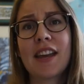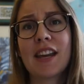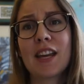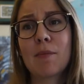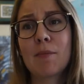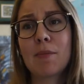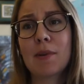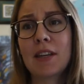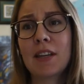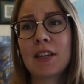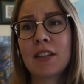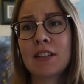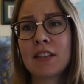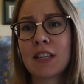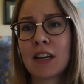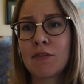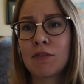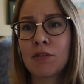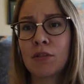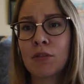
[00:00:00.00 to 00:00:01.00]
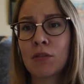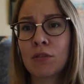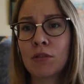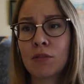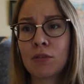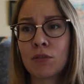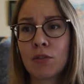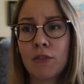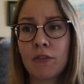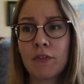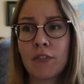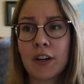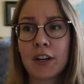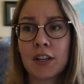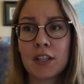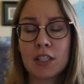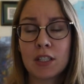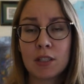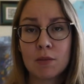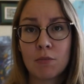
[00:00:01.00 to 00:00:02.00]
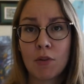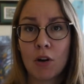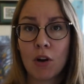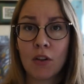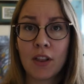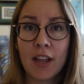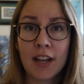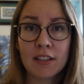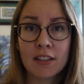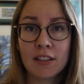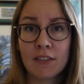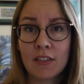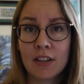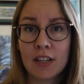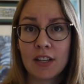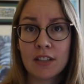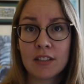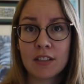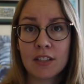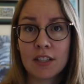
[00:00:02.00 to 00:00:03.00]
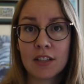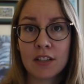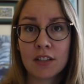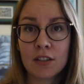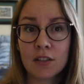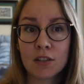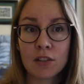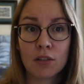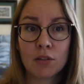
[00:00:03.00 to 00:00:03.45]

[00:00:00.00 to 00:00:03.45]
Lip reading: It can be several very small activities here.